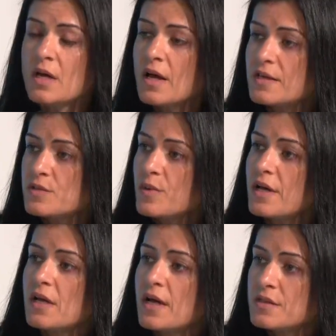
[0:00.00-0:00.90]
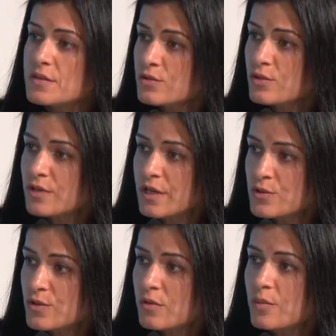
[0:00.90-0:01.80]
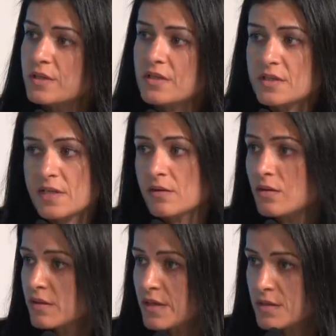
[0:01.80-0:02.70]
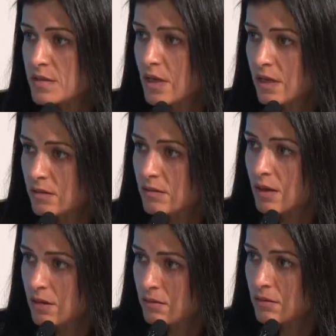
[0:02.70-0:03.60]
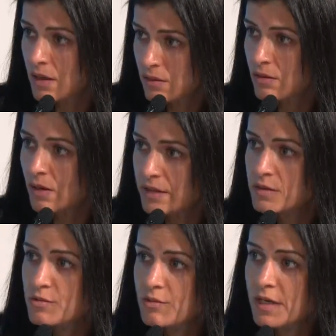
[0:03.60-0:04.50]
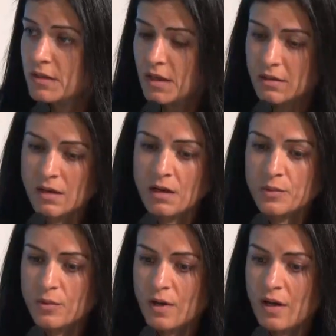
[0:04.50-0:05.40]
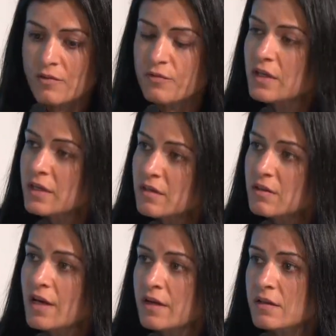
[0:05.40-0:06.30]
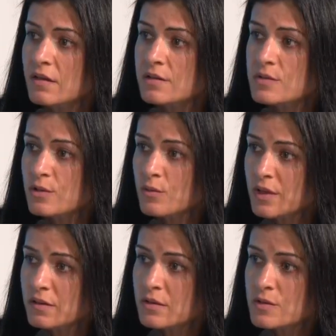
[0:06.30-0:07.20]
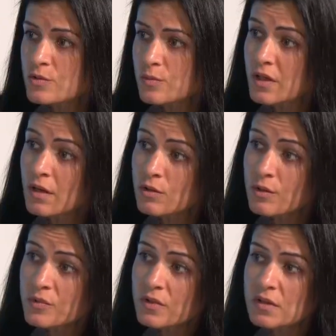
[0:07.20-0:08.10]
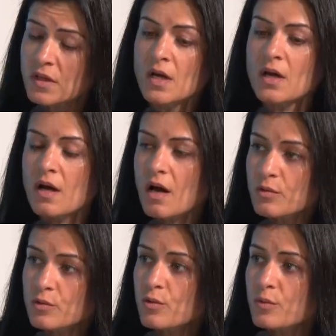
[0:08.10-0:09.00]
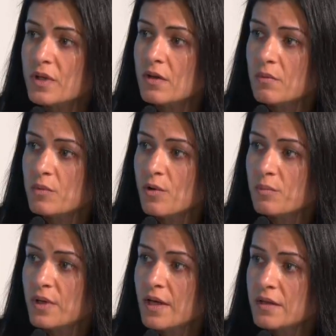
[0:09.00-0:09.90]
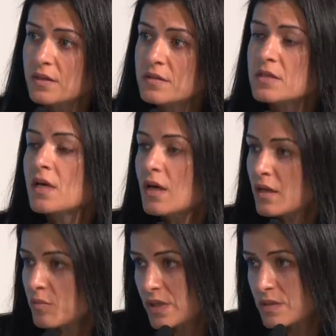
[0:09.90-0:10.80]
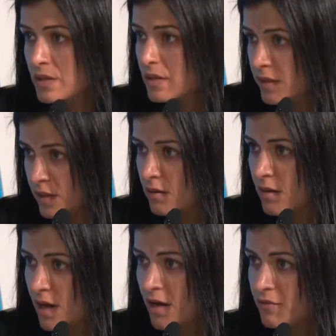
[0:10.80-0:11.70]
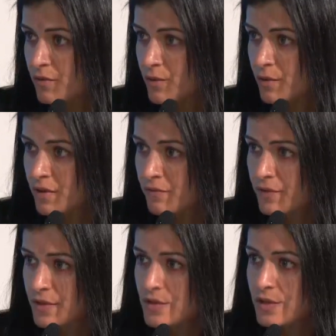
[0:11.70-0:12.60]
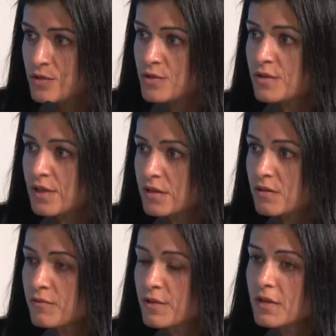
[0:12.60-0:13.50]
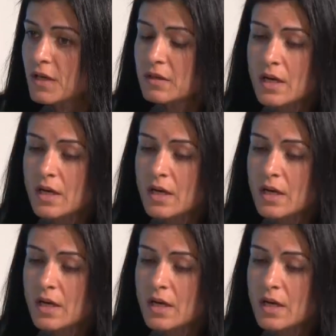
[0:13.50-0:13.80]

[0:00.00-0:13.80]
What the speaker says: as well as international bodies like the NIST and the likes, right? And now you have clear guidelines on what needs to be adopted, how do you become compliant, and basically have your infrastructure ready for that.